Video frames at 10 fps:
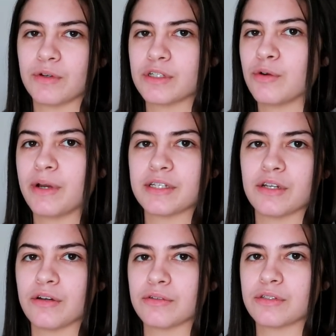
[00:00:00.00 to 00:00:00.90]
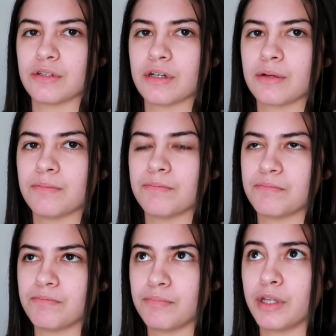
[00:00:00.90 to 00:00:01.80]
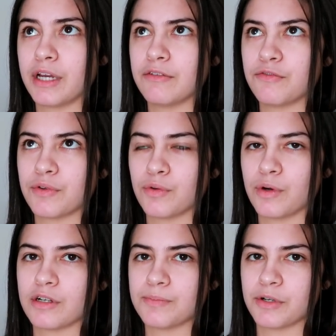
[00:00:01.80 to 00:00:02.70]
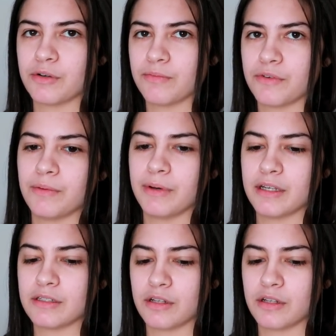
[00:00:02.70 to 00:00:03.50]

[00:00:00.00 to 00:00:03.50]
There's no way to know, so you gotta plan for the worst but hope for the best.